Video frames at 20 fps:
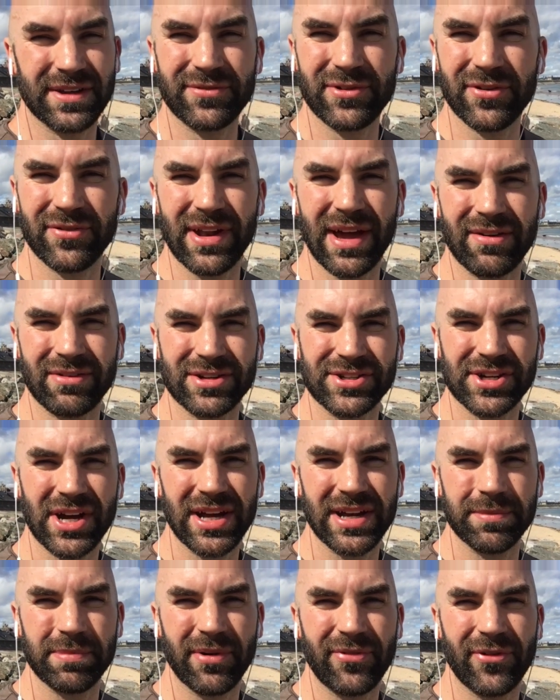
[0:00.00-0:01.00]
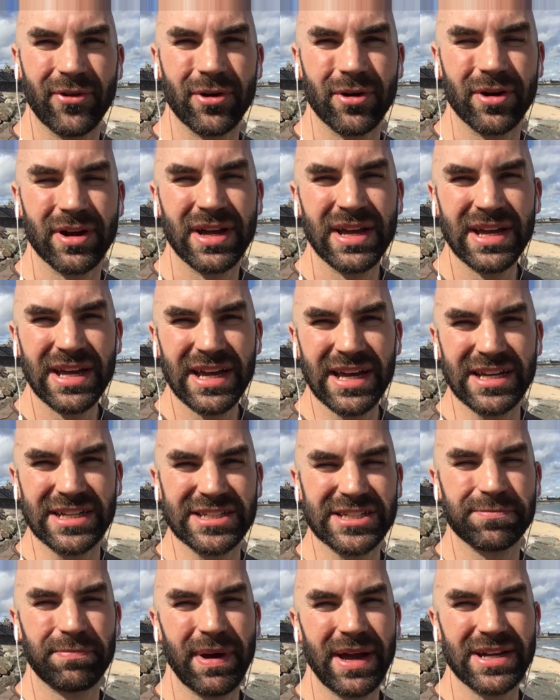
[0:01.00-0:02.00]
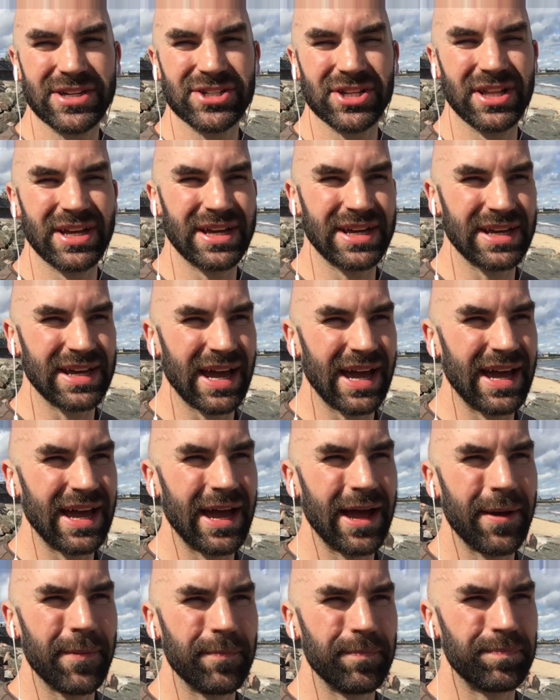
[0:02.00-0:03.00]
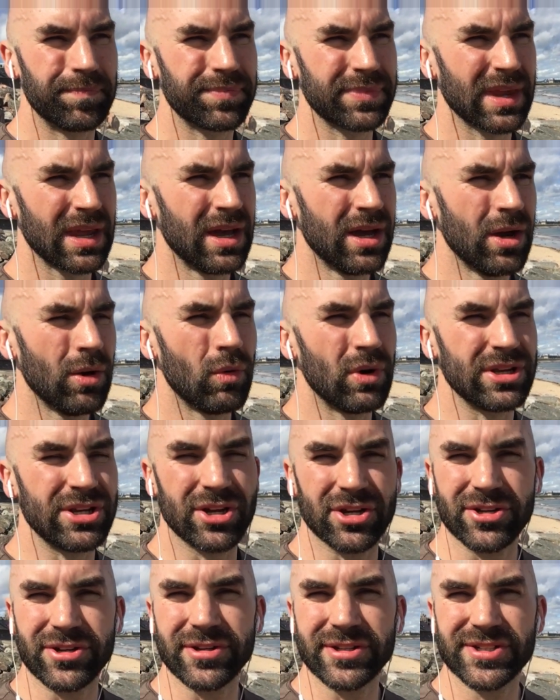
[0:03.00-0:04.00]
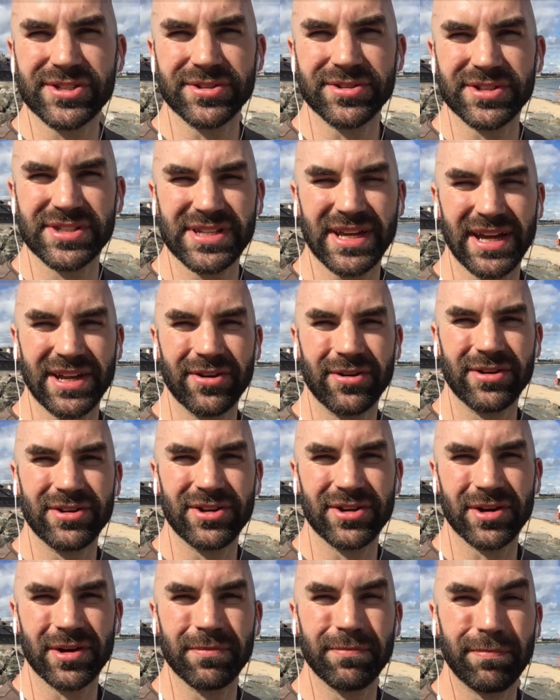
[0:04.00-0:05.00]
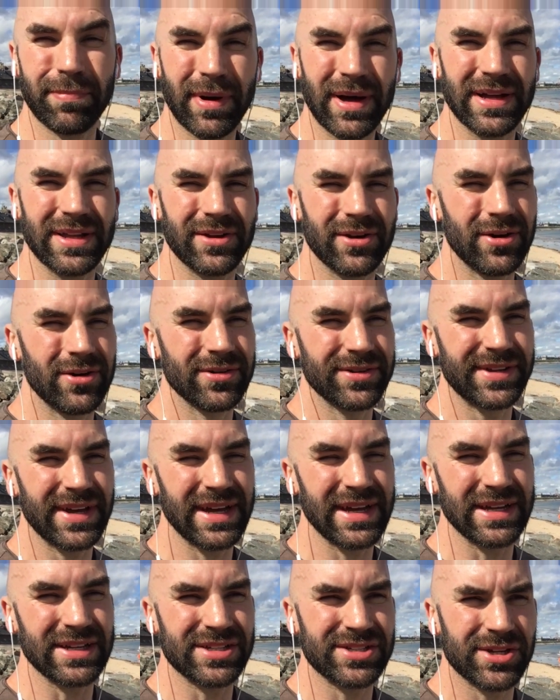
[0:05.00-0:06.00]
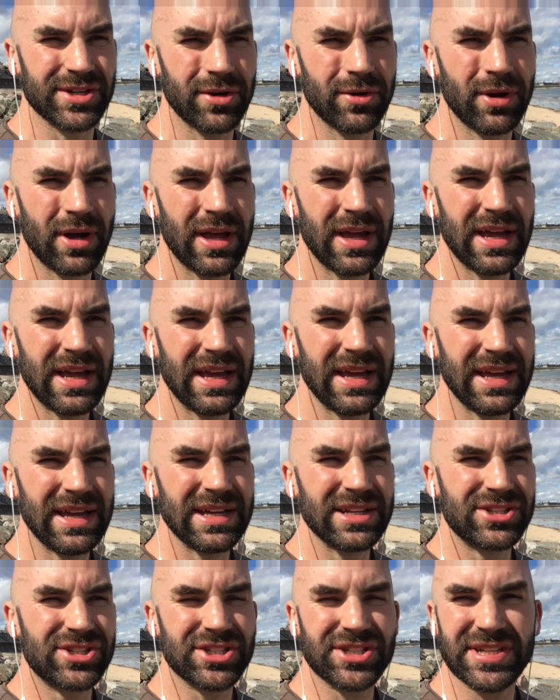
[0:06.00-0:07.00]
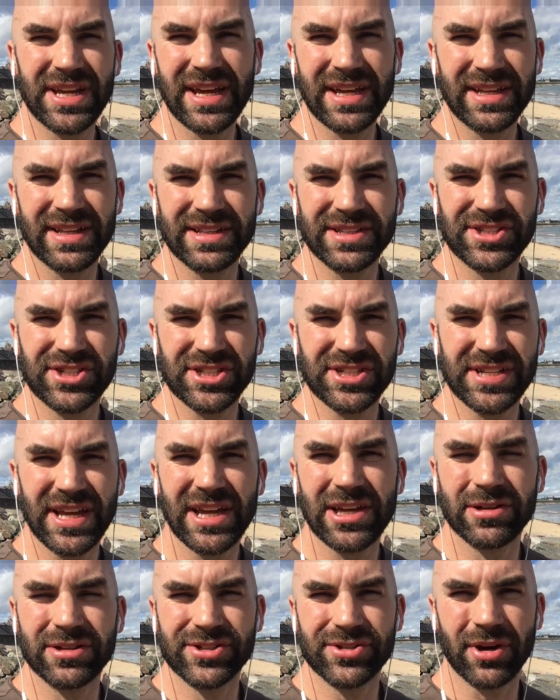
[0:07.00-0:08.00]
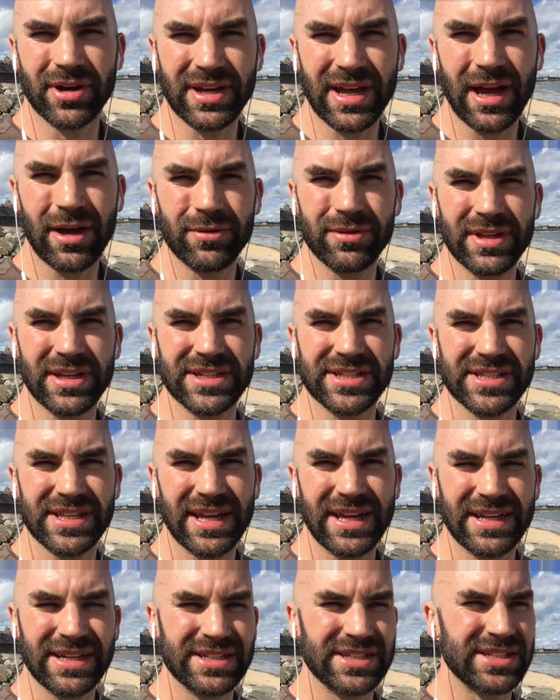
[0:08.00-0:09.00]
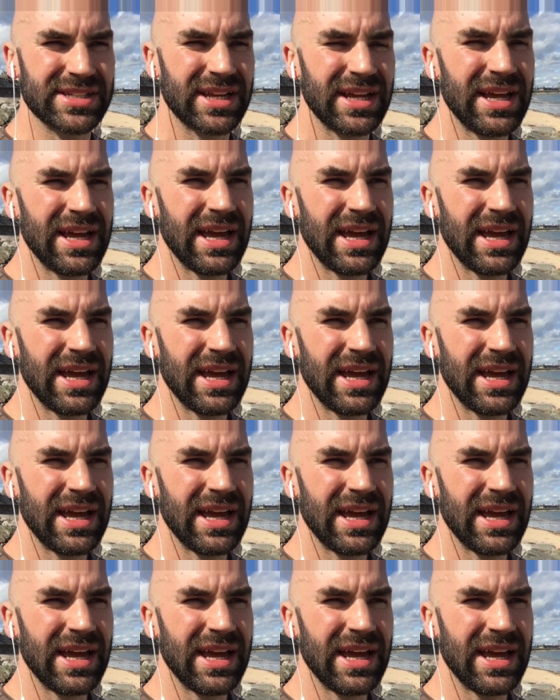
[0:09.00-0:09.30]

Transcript: if you've never tried it before, especially um, when you're used to sitting on your butt all day. So just take, just take into account these things.